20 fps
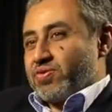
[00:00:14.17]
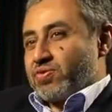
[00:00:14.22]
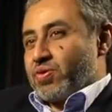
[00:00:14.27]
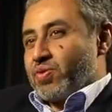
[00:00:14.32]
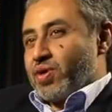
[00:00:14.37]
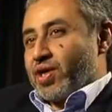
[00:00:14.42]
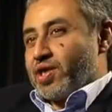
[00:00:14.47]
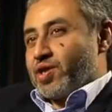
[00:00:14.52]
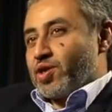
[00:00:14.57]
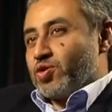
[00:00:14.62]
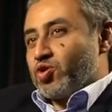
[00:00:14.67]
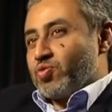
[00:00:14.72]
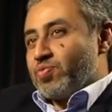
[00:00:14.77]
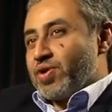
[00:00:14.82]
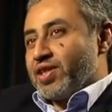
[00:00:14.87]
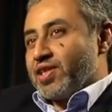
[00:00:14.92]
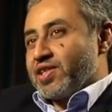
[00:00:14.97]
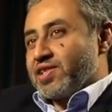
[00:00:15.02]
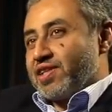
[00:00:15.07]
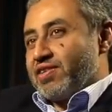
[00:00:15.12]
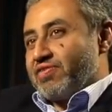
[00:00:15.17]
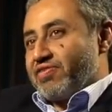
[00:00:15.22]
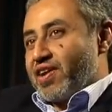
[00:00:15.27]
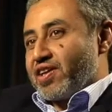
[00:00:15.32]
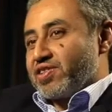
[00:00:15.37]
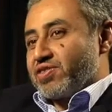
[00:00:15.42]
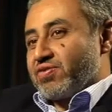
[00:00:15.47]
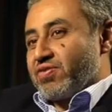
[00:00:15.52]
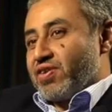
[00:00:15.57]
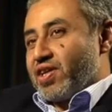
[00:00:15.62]
growing at a tremendously
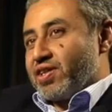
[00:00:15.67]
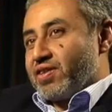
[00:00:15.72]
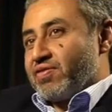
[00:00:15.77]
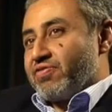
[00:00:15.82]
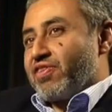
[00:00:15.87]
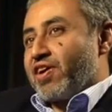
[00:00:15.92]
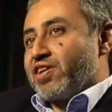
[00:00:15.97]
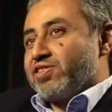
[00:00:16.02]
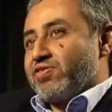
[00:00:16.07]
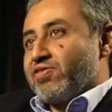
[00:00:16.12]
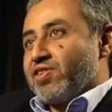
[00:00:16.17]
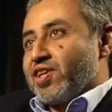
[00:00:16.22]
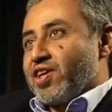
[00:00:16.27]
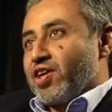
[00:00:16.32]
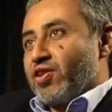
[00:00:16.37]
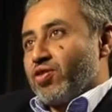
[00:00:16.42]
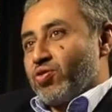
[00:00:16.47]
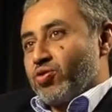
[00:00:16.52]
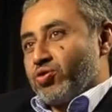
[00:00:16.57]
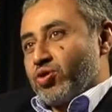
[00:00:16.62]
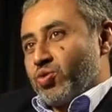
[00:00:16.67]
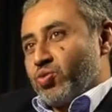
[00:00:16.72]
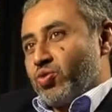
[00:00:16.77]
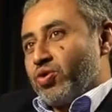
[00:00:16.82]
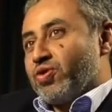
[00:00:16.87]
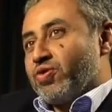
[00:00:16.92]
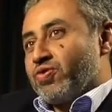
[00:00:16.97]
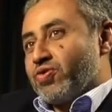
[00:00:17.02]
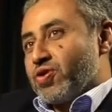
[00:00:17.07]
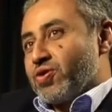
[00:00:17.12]
fast rate, faster than I thought it
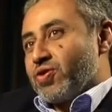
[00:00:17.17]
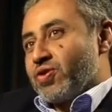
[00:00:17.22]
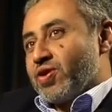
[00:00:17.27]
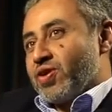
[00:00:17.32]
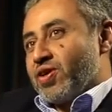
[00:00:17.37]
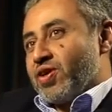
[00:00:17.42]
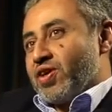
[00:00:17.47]
would grow